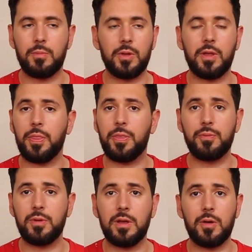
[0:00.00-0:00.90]
more than
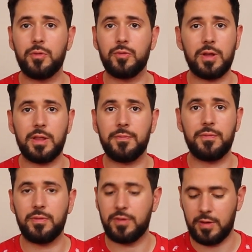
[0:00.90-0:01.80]

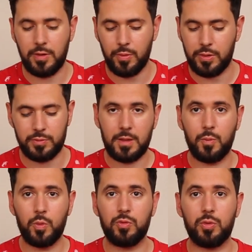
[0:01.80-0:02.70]
350 euros,
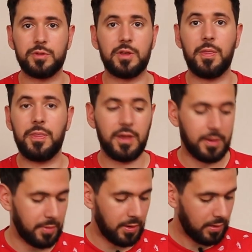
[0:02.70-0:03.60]
which was
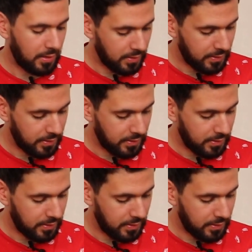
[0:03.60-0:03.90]
unthinkable.